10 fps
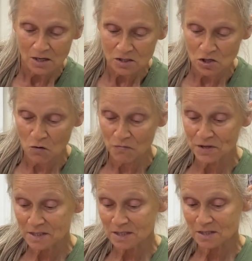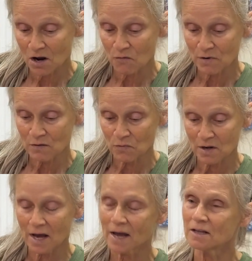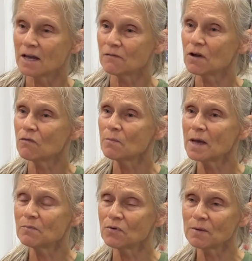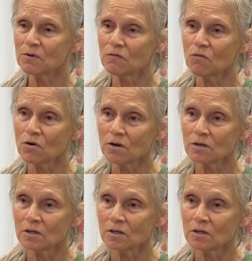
So this is already, have you ever made bread before?